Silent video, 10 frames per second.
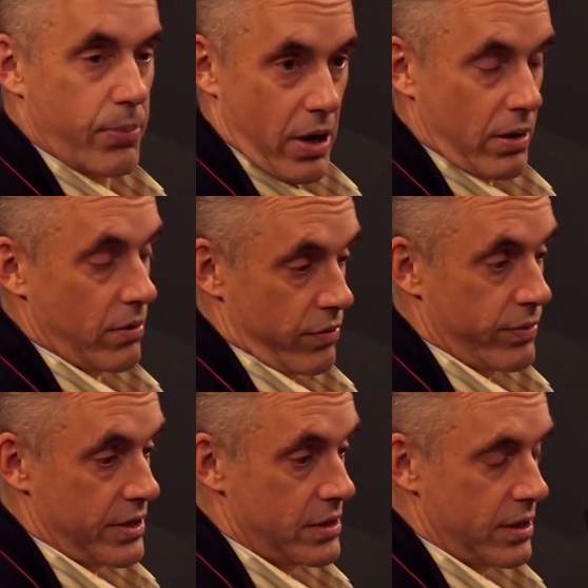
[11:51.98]
part of the
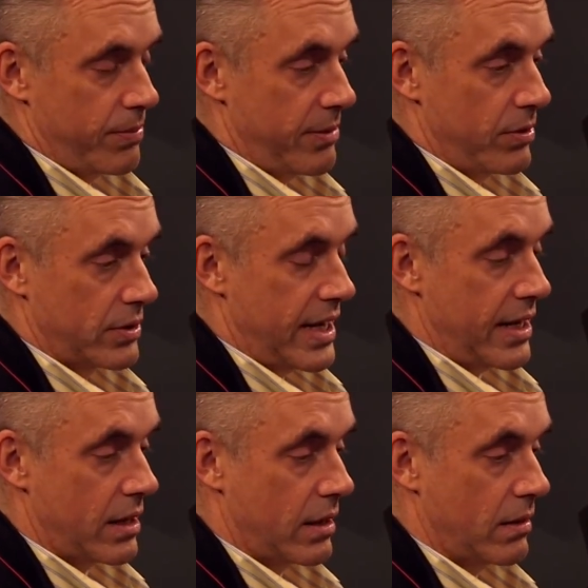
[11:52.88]
reason that people
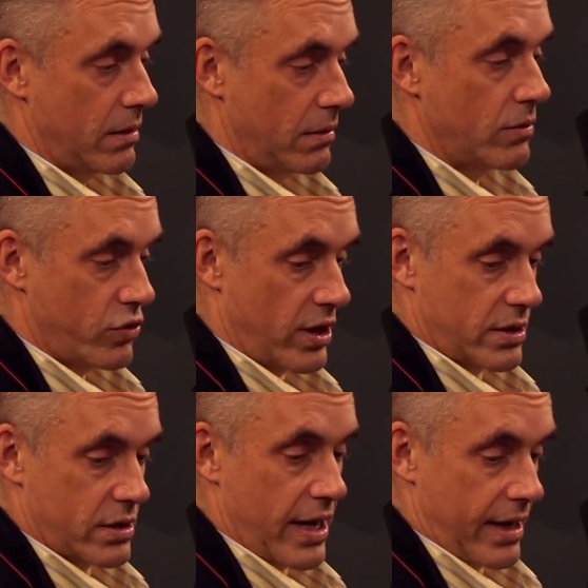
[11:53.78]
take
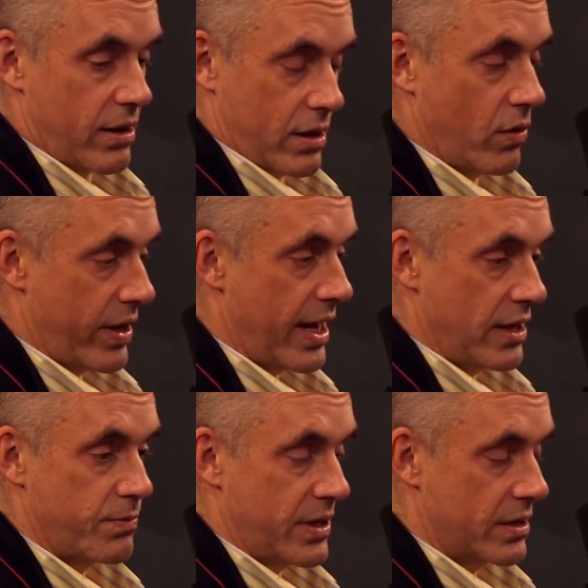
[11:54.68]
drugs like
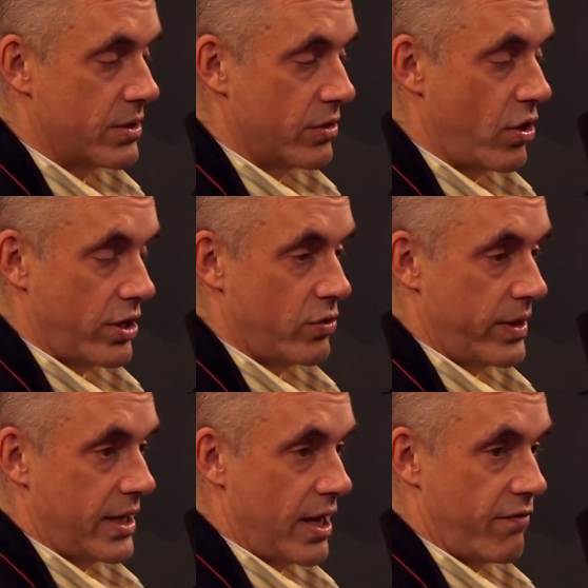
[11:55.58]
cocaine is because they're not
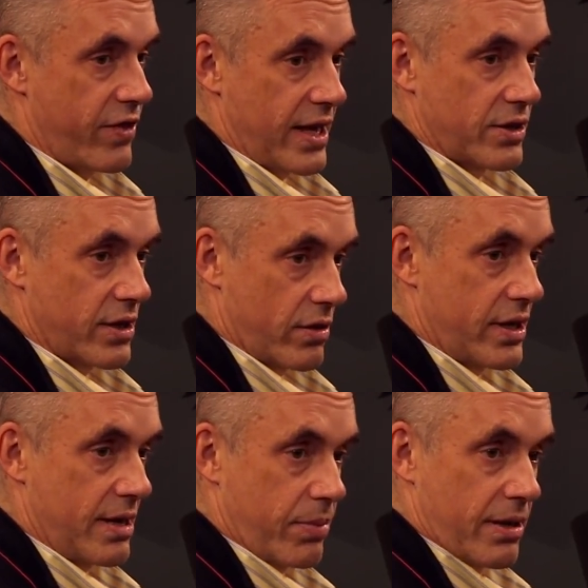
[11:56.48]
doing enough things that are
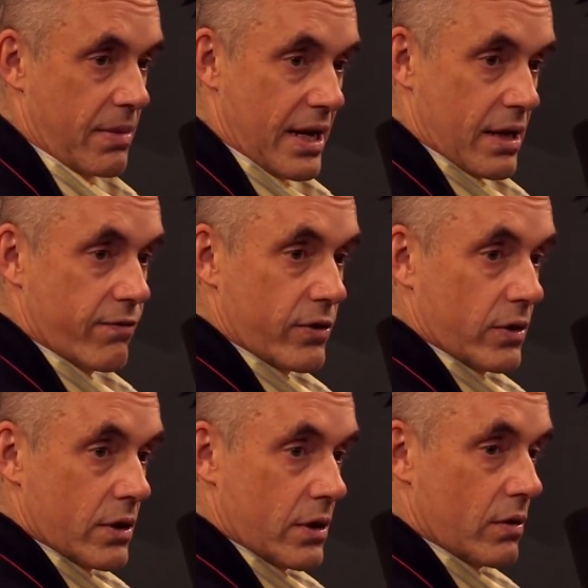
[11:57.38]
deeply
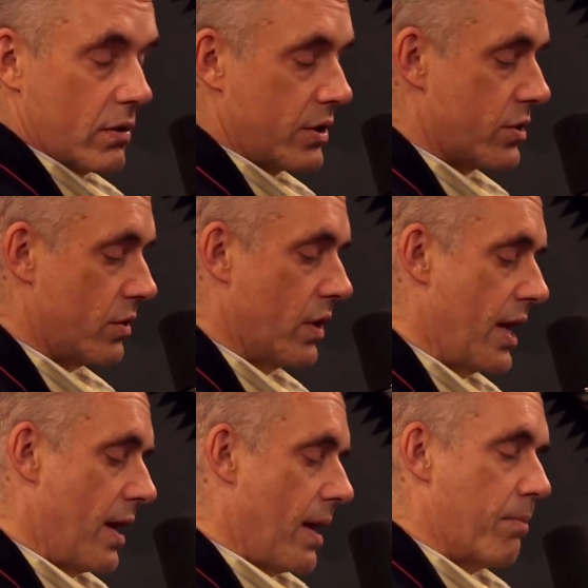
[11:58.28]
meaningful, you know. And so,
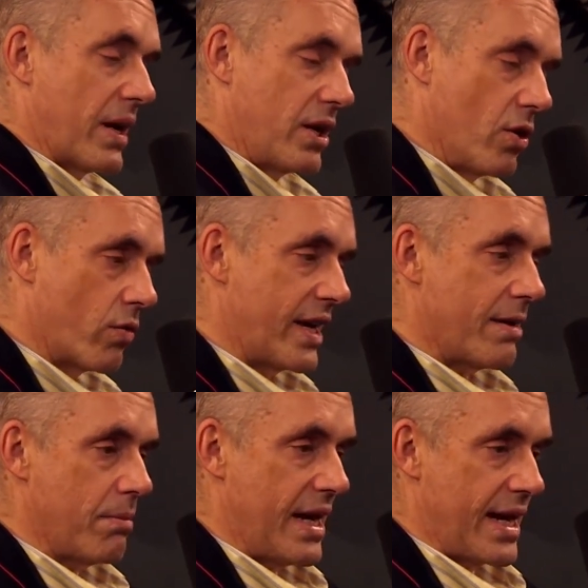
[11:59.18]
but you don't
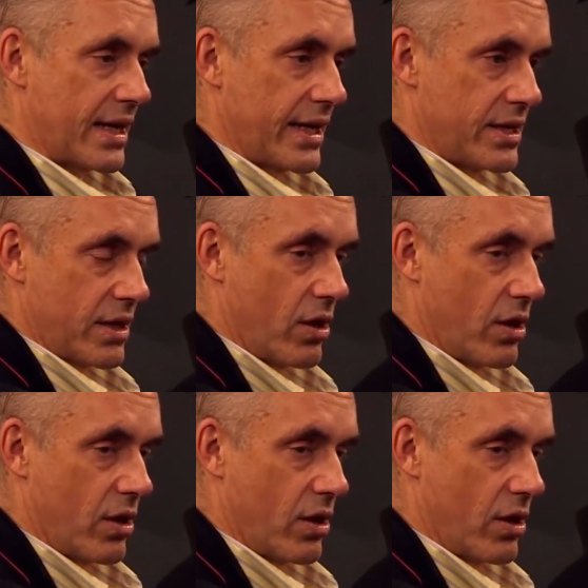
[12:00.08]
get meaning unless you